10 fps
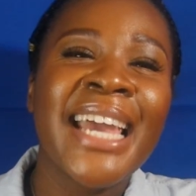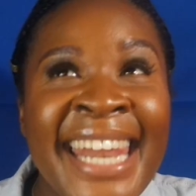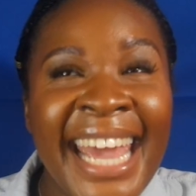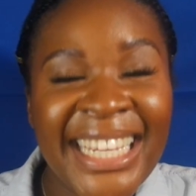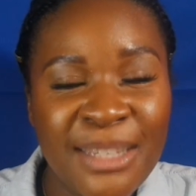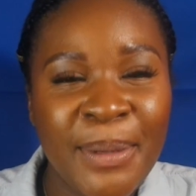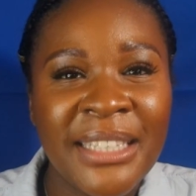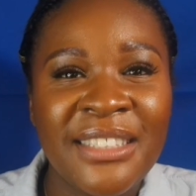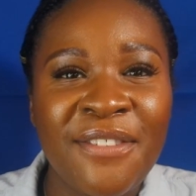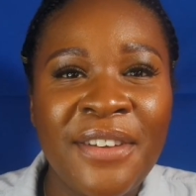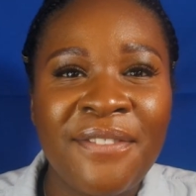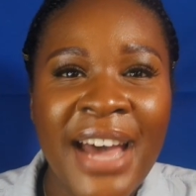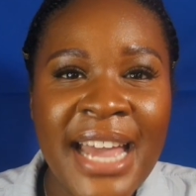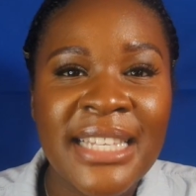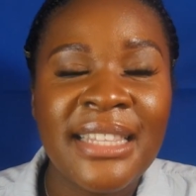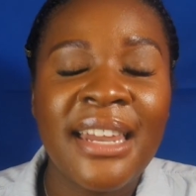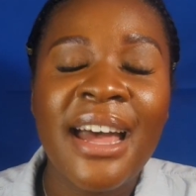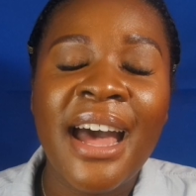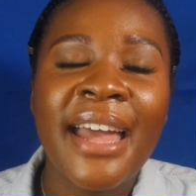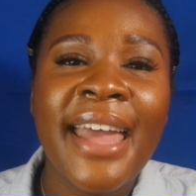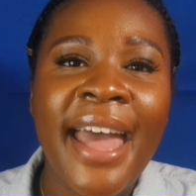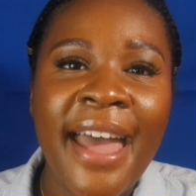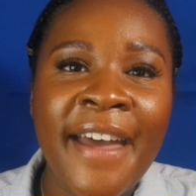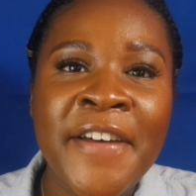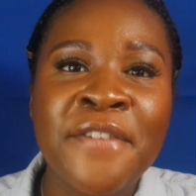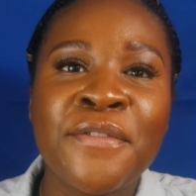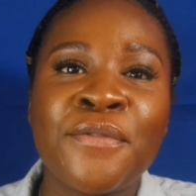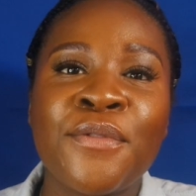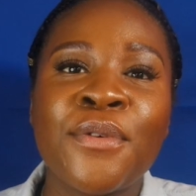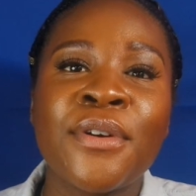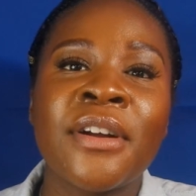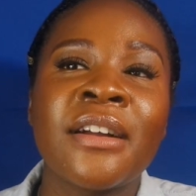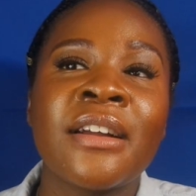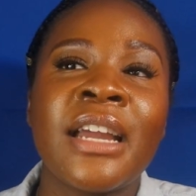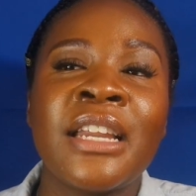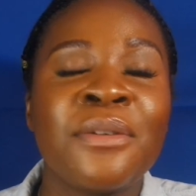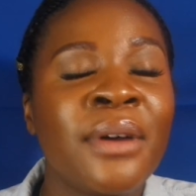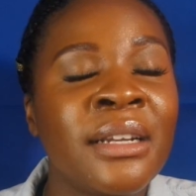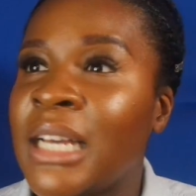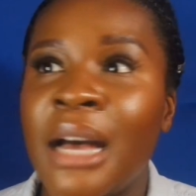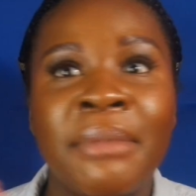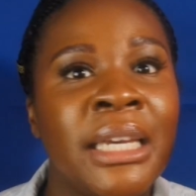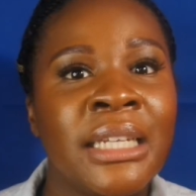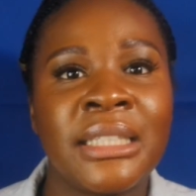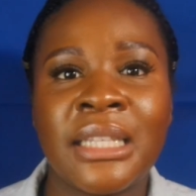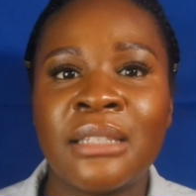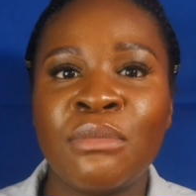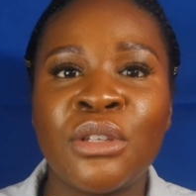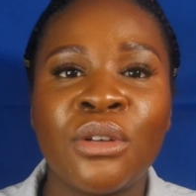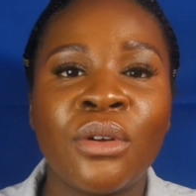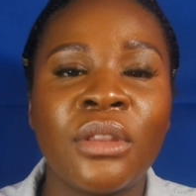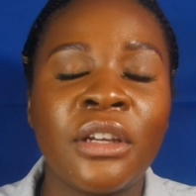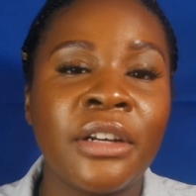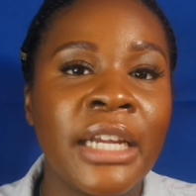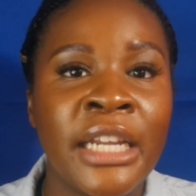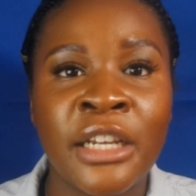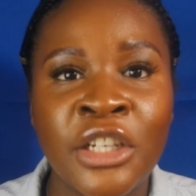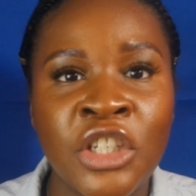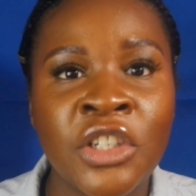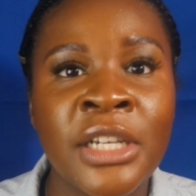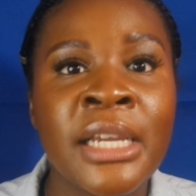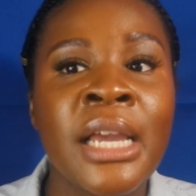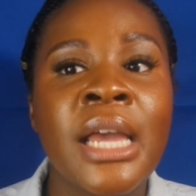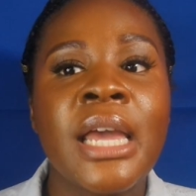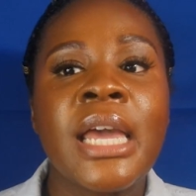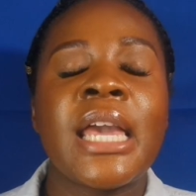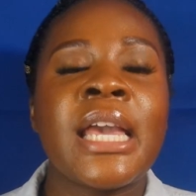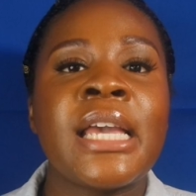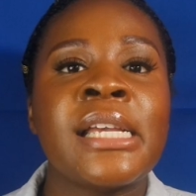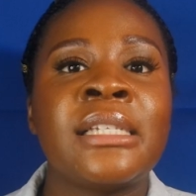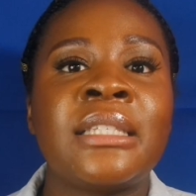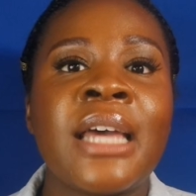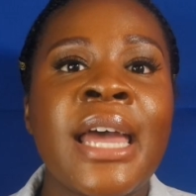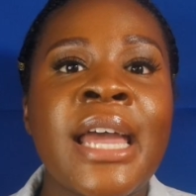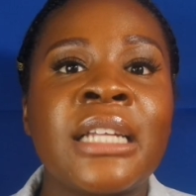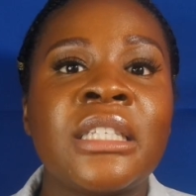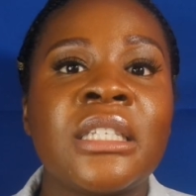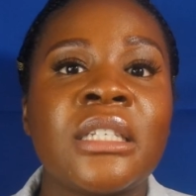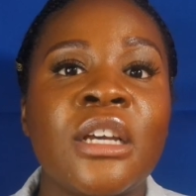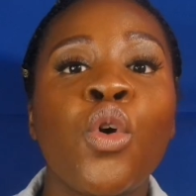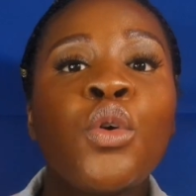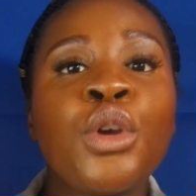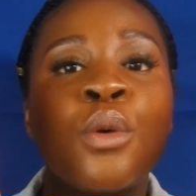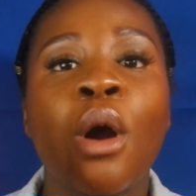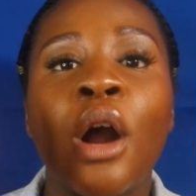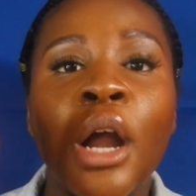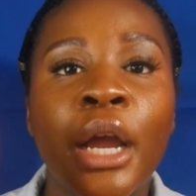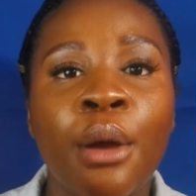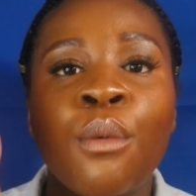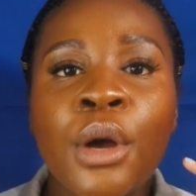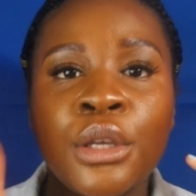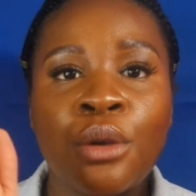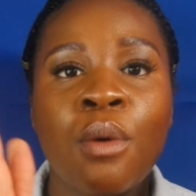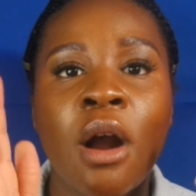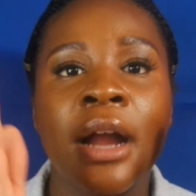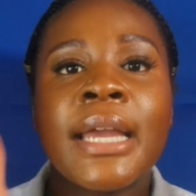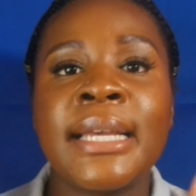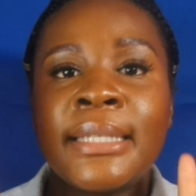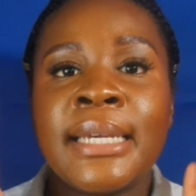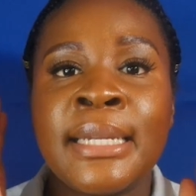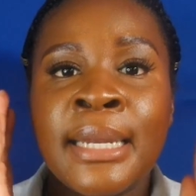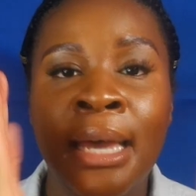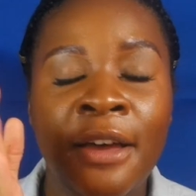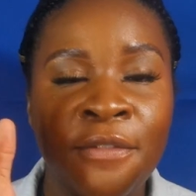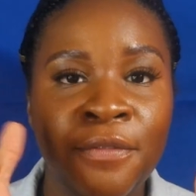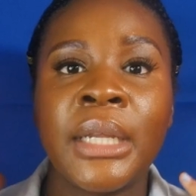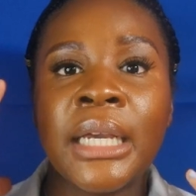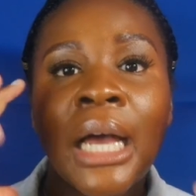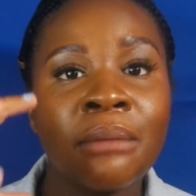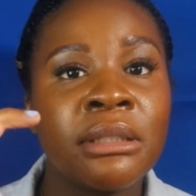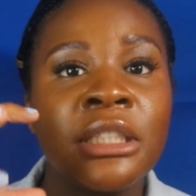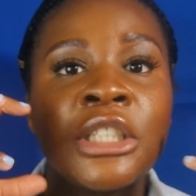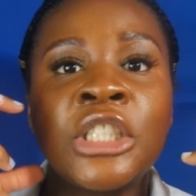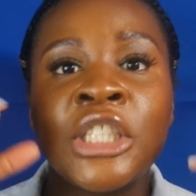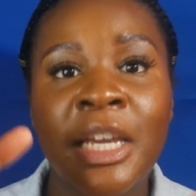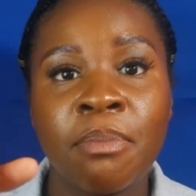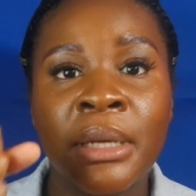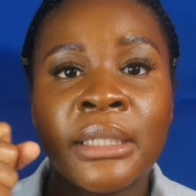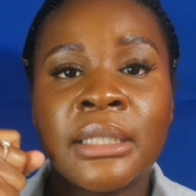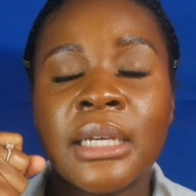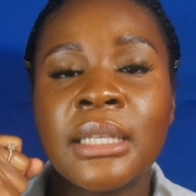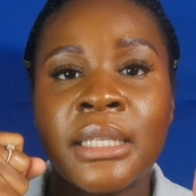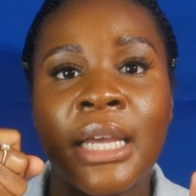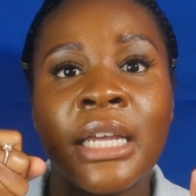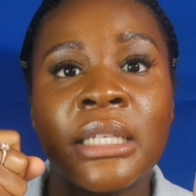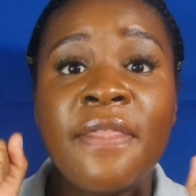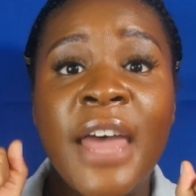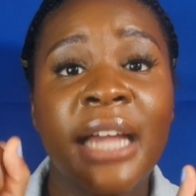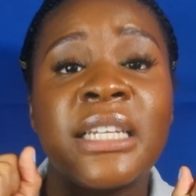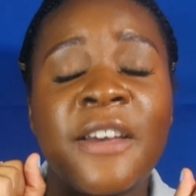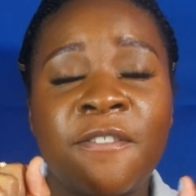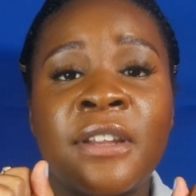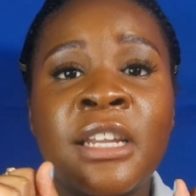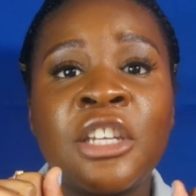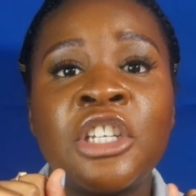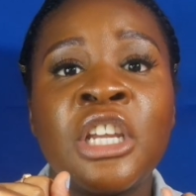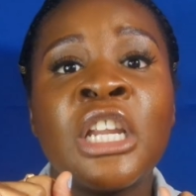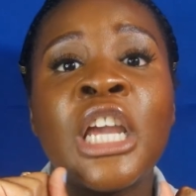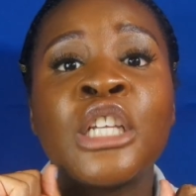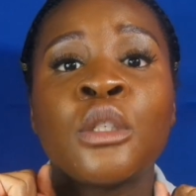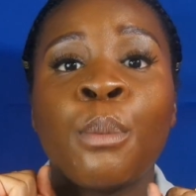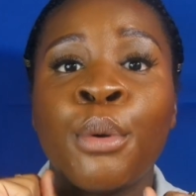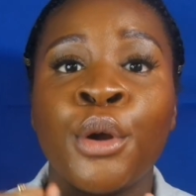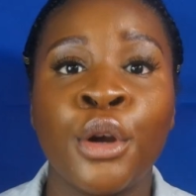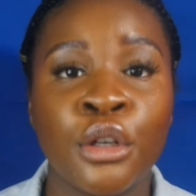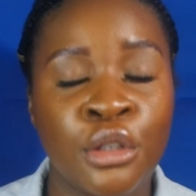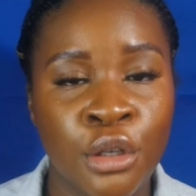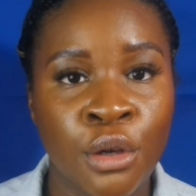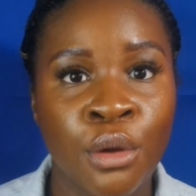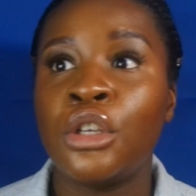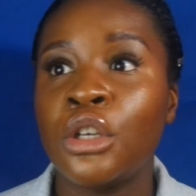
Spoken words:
Next piece of advice that I have for anyone coming into this musical theater industry is that who you are and what you are is enough. When it comes to shaping success, that definition is personal.